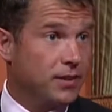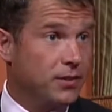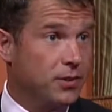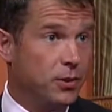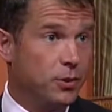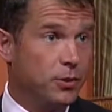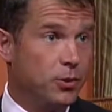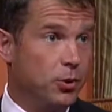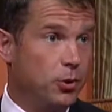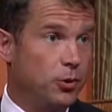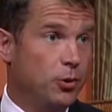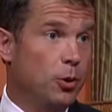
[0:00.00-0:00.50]
So
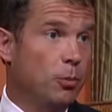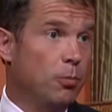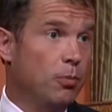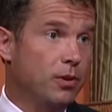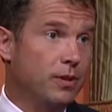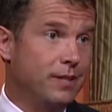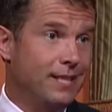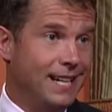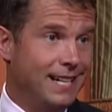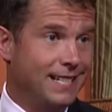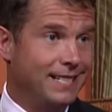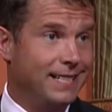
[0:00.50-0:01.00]
you're, you're
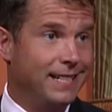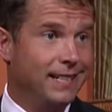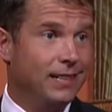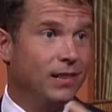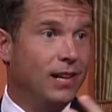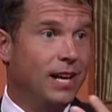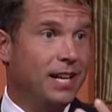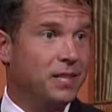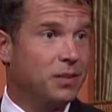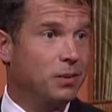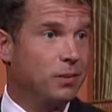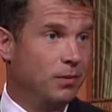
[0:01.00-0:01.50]
protecting
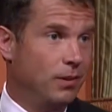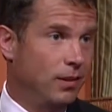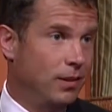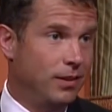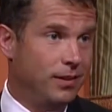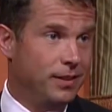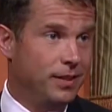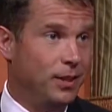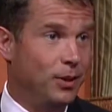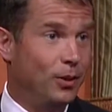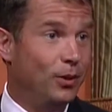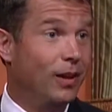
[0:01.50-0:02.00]
lot,
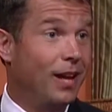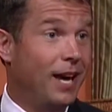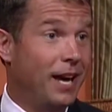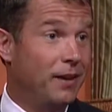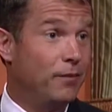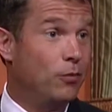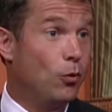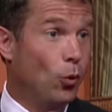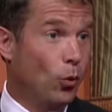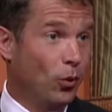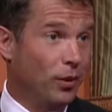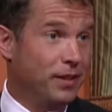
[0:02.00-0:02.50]
you know, a lot
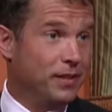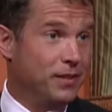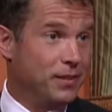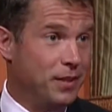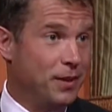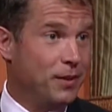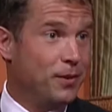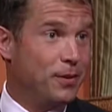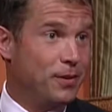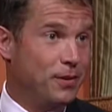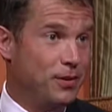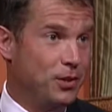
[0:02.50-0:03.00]
of organs
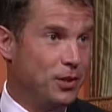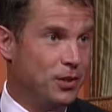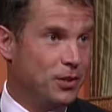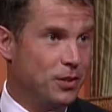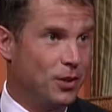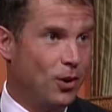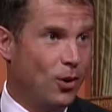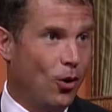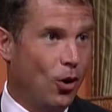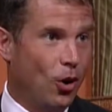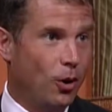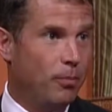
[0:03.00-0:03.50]
other than just
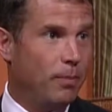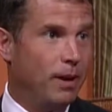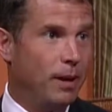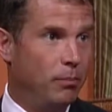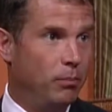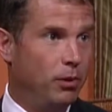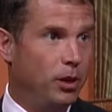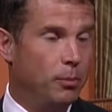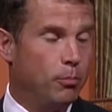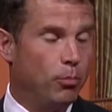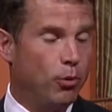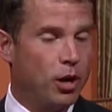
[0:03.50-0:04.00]
the heart by
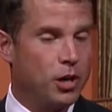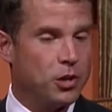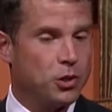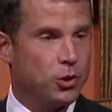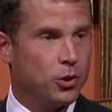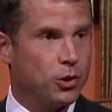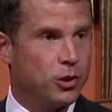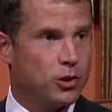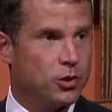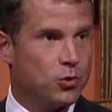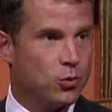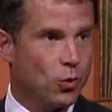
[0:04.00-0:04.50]
blood pressure
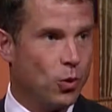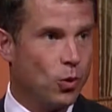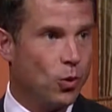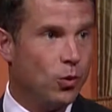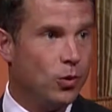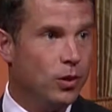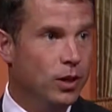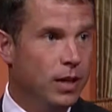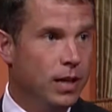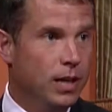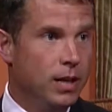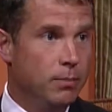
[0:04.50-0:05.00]
control.